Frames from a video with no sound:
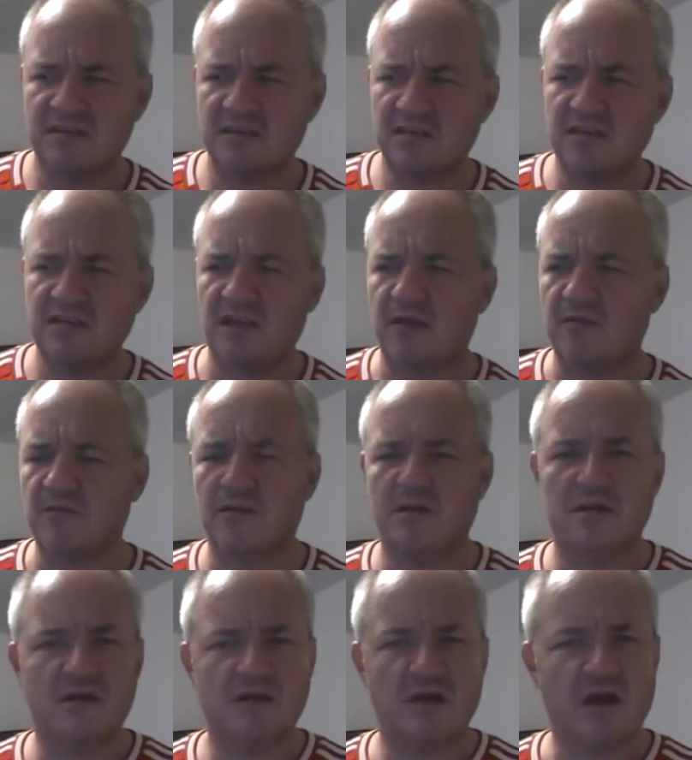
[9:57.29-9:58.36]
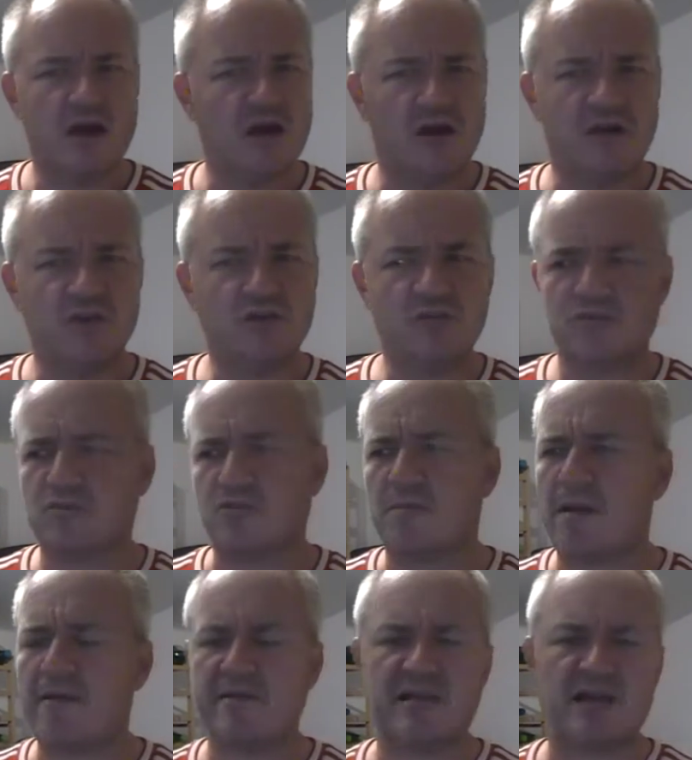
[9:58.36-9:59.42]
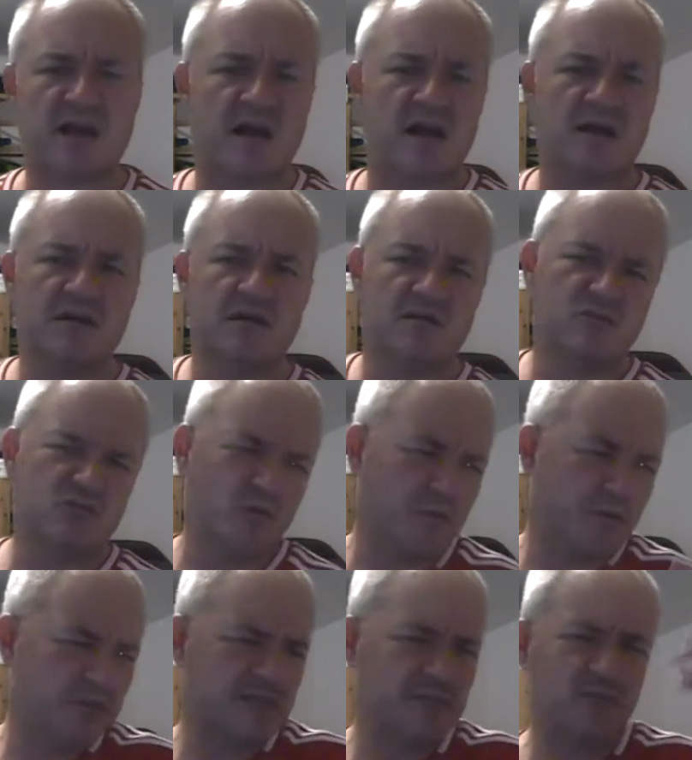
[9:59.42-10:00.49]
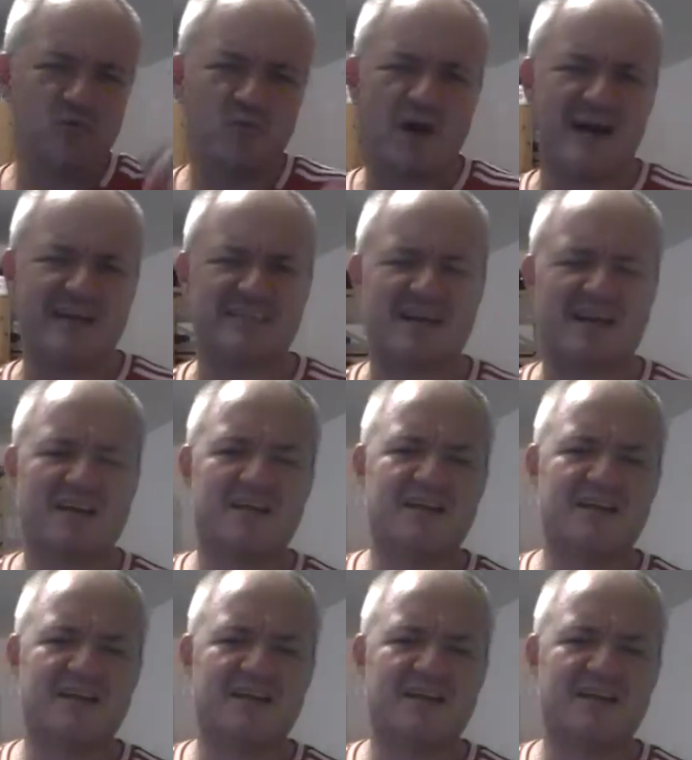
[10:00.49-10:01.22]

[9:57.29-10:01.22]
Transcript: You know, you go to America, it's all bloody Budweiser.